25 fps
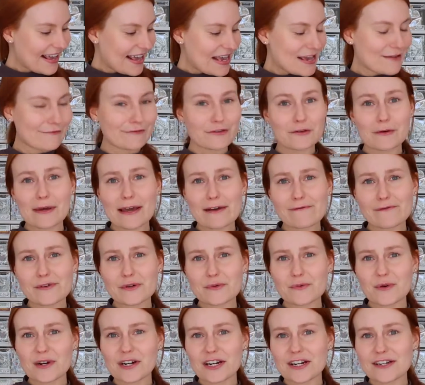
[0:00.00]
If you
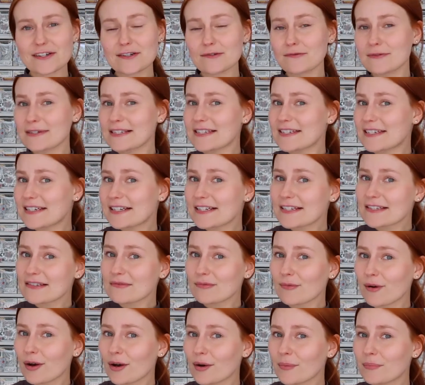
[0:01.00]
ever want to do a sticker
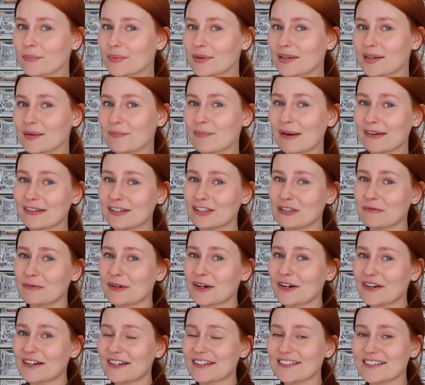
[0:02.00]
swap, message me
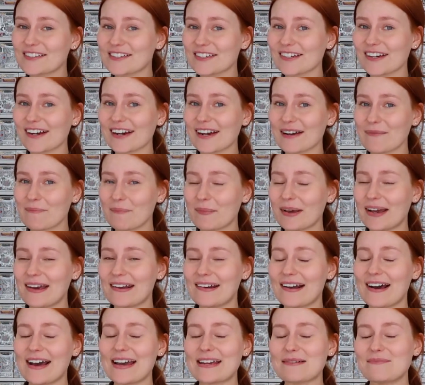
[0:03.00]
on Instagram
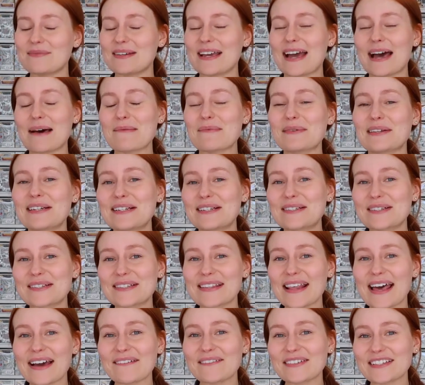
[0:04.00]
and I'd be happy to
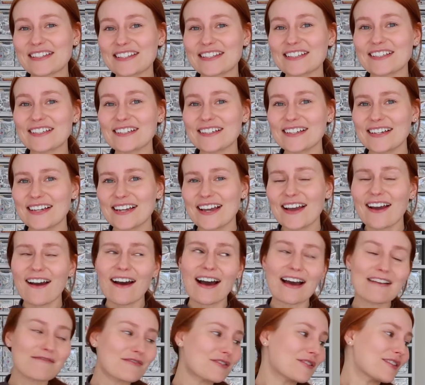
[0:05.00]
do that with you.
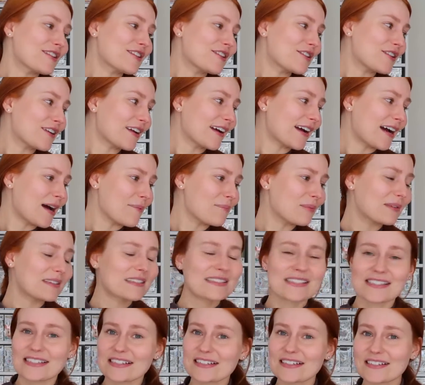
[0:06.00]
I've only got a couple
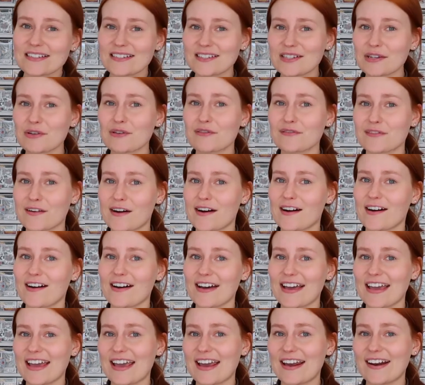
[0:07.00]
of stickers so
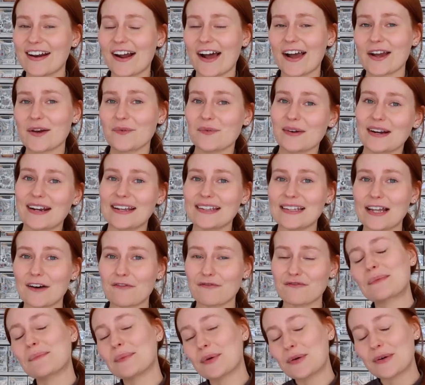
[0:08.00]
far and I would
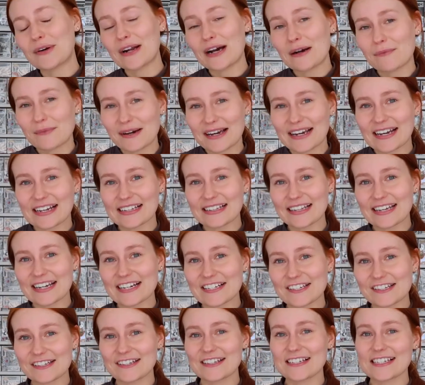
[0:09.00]
love to build up my
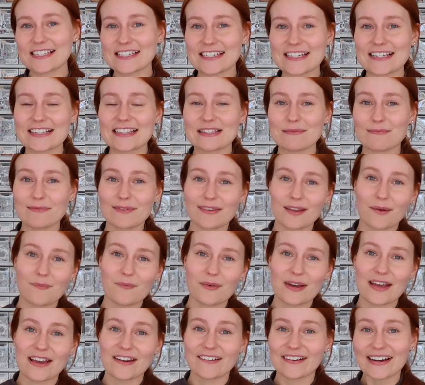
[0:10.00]
collection to stick them
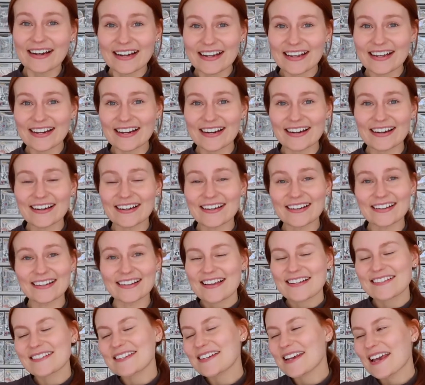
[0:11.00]
somewhere in here.
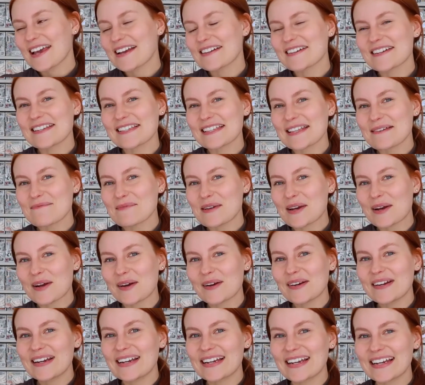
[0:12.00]
So yeah, just let me
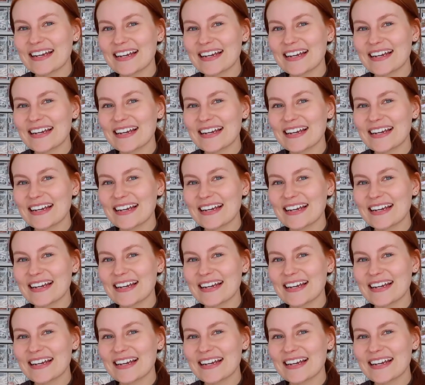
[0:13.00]
know.